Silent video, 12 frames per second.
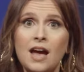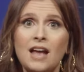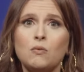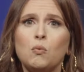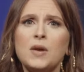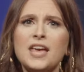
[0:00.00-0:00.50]

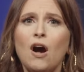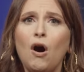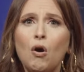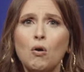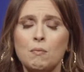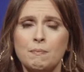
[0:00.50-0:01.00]
And we
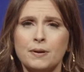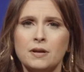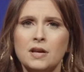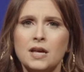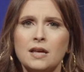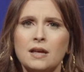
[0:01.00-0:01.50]
hope
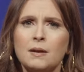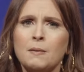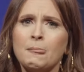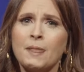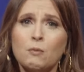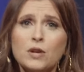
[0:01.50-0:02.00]

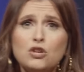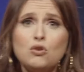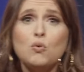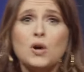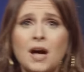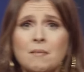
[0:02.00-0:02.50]
that when
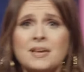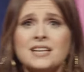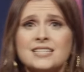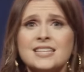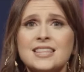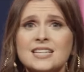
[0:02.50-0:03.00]
you come
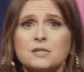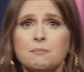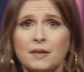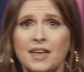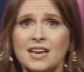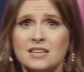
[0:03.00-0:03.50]
into this
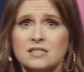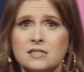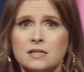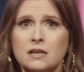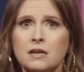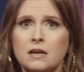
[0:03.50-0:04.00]

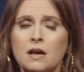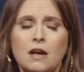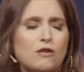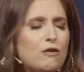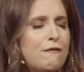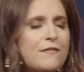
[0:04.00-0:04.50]
place,
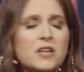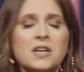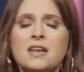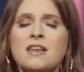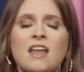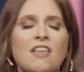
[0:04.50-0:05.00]
you feel
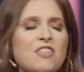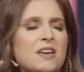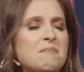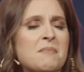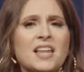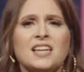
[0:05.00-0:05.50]

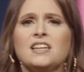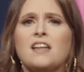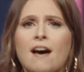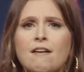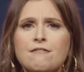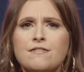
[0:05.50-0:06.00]
nothing but
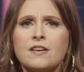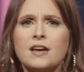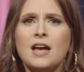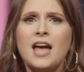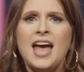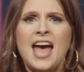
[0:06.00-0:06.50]
love
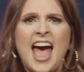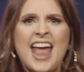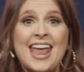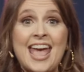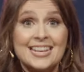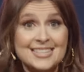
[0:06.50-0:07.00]

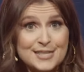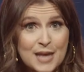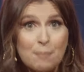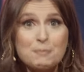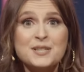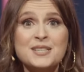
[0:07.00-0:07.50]
and
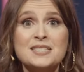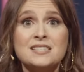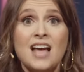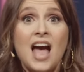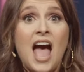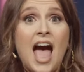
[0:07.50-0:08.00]

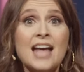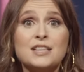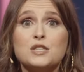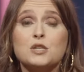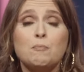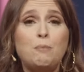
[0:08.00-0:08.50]
acceptance and
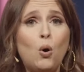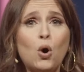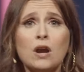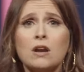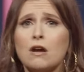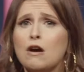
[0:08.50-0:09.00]

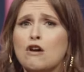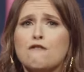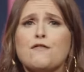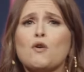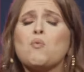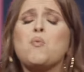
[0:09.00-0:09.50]
support
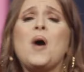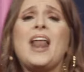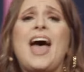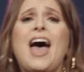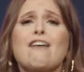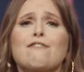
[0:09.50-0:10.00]
for
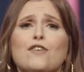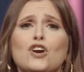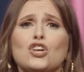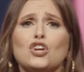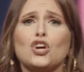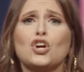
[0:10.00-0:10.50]
whatever
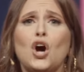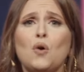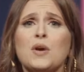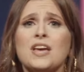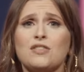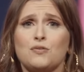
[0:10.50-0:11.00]
you're
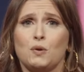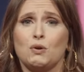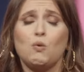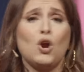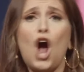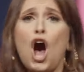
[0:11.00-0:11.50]
going through.
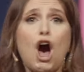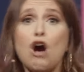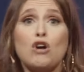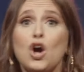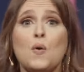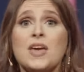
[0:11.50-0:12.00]
We're
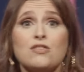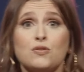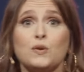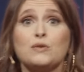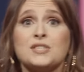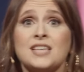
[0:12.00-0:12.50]
all going
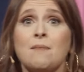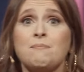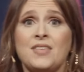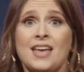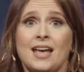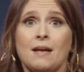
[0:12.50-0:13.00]
through
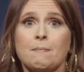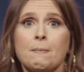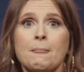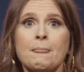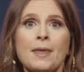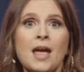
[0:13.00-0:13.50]
something.
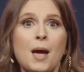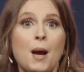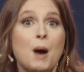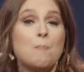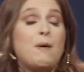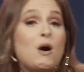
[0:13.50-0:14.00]

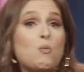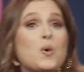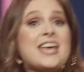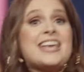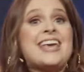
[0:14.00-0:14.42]
But we